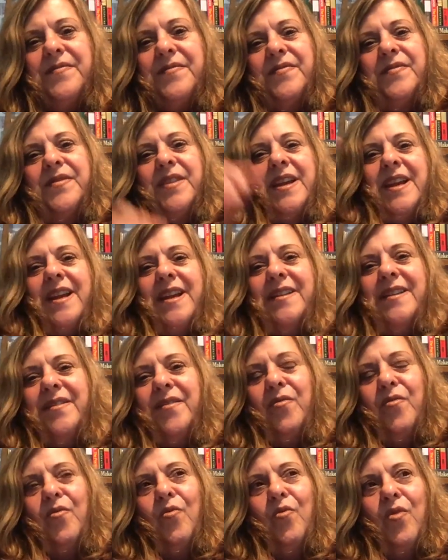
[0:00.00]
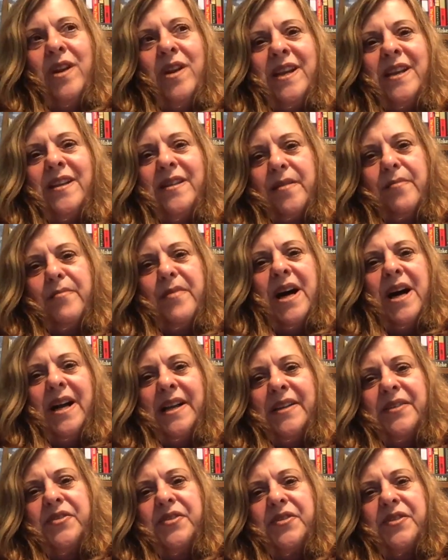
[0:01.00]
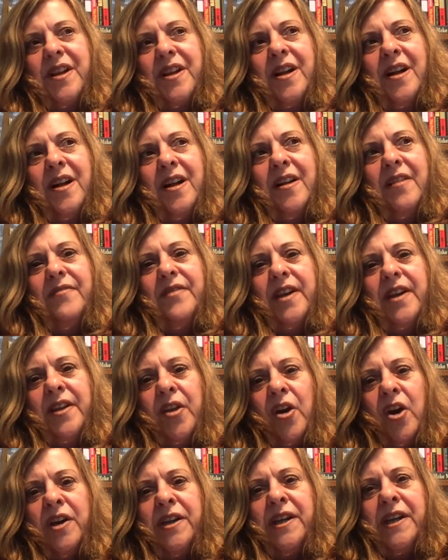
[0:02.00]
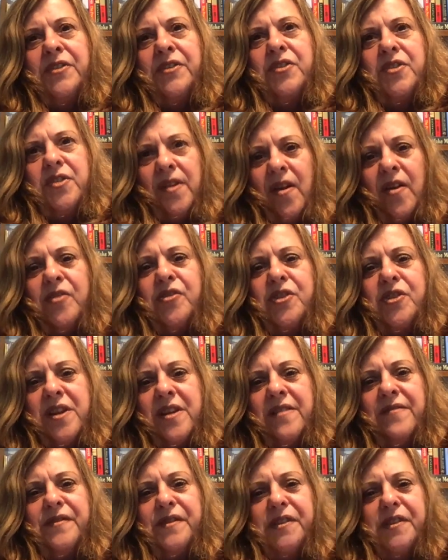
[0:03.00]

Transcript: than winning the minds of an audience large enough